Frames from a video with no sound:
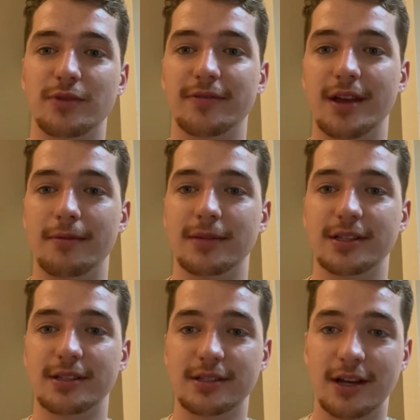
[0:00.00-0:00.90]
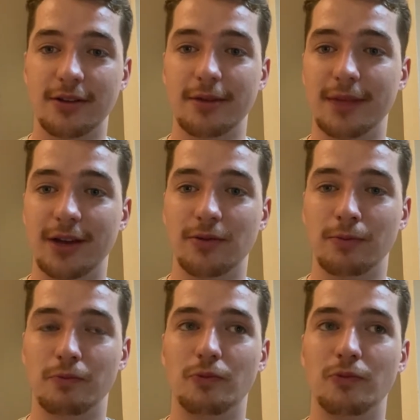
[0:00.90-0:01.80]
with them and tell them that you're
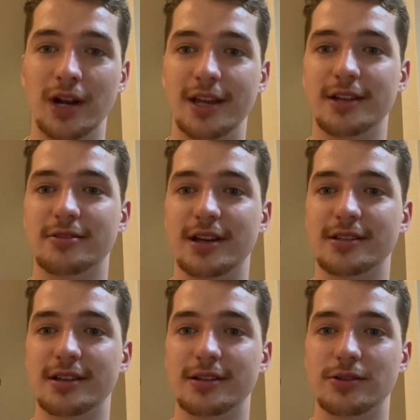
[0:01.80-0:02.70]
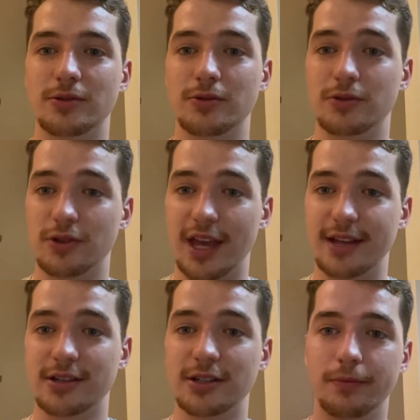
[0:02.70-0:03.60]
really interested to get
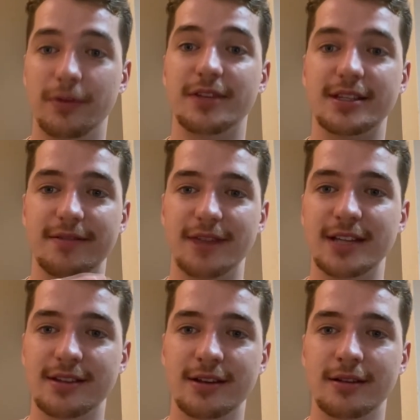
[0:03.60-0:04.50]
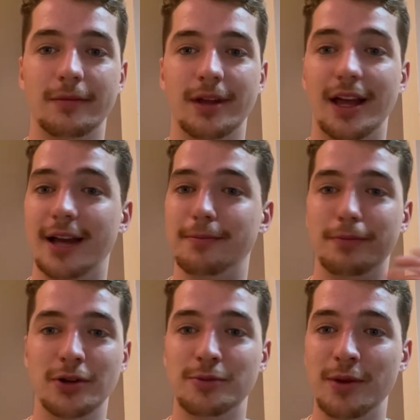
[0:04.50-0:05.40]
in touch with this investor. And
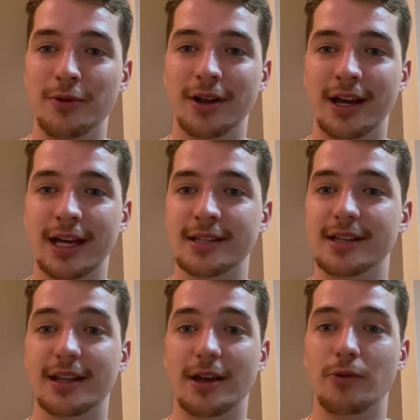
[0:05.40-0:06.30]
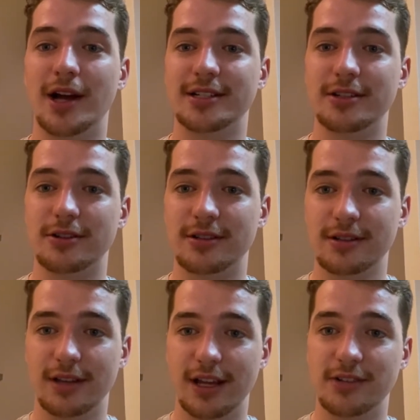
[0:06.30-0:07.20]
most people are nice, and they will actually just
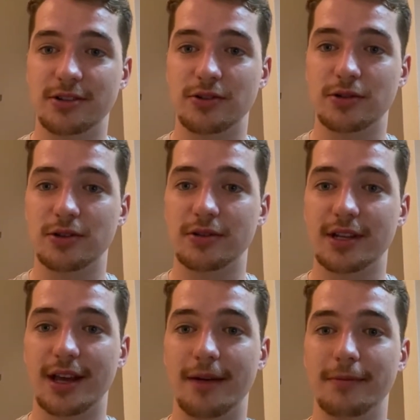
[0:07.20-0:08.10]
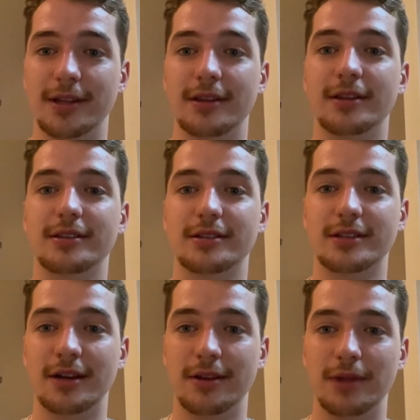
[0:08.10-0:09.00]
introduce you to them and
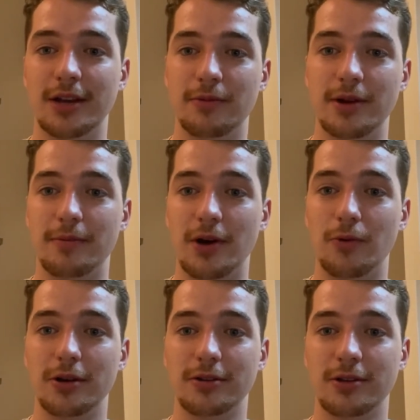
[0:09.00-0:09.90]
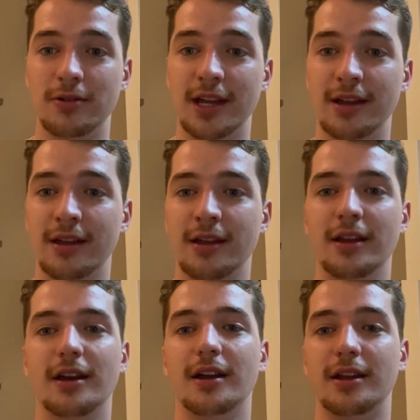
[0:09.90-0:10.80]
tell them a little bit about what you're doing,
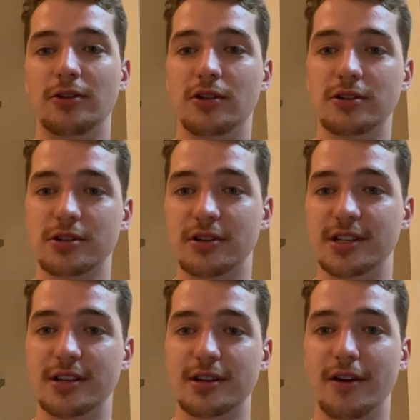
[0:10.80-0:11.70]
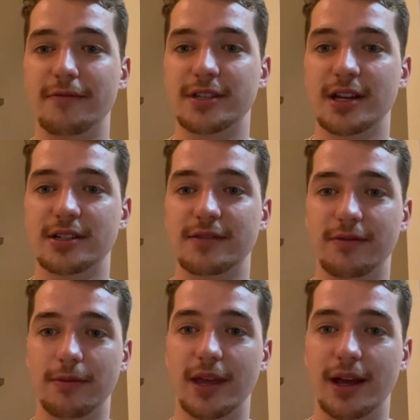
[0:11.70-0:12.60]
and then you can just continue the conversation
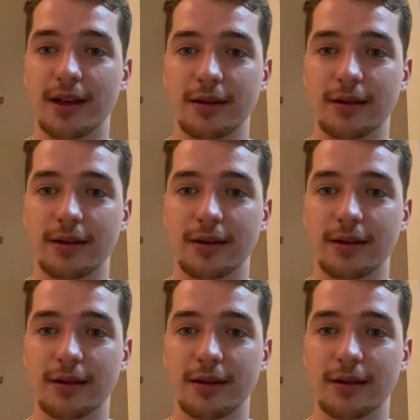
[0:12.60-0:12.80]
from there.